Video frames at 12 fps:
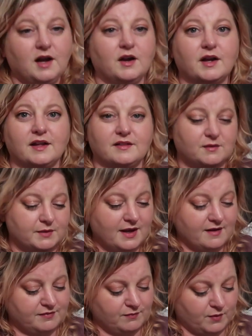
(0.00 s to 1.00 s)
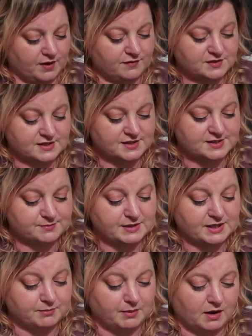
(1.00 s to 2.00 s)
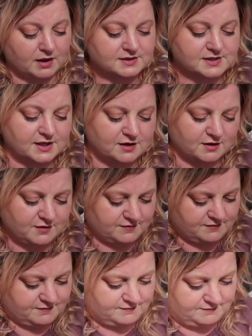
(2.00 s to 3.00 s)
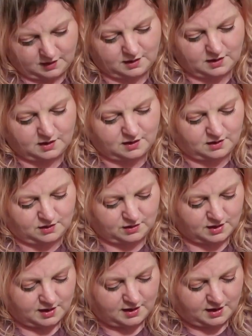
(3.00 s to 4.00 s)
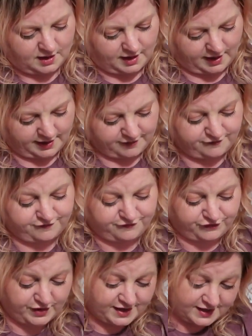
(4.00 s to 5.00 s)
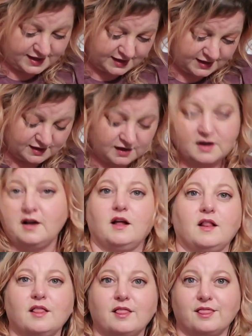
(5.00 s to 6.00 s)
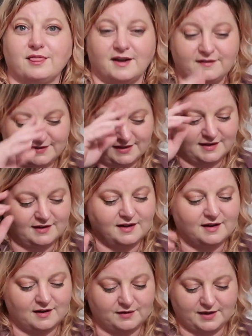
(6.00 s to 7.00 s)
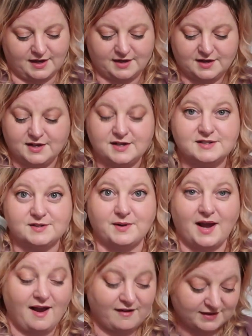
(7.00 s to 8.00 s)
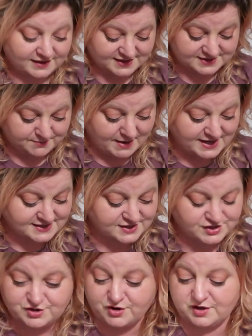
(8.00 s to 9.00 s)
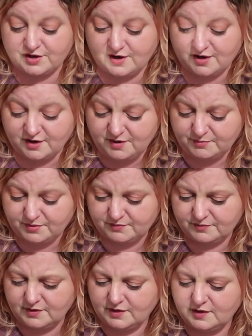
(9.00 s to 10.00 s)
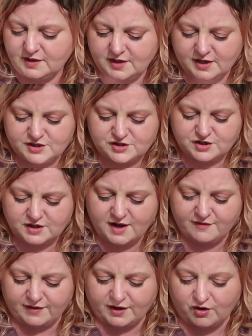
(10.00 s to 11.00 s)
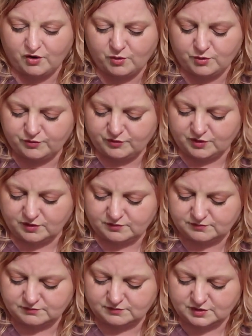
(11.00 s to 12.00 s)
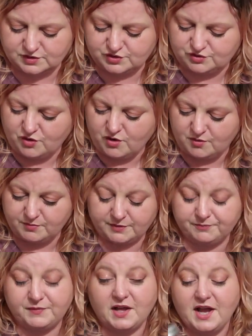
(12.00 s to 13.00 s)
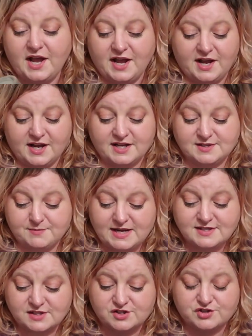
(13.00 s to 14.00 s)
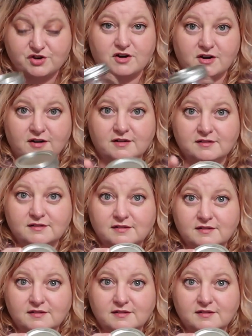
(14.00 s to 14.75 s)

Okay, then we have whatever's in this big box here. Oh, I freaking love it. Okay, so we have like this mason jar cup. It should have like a hole for a straw, but it's a mason jar.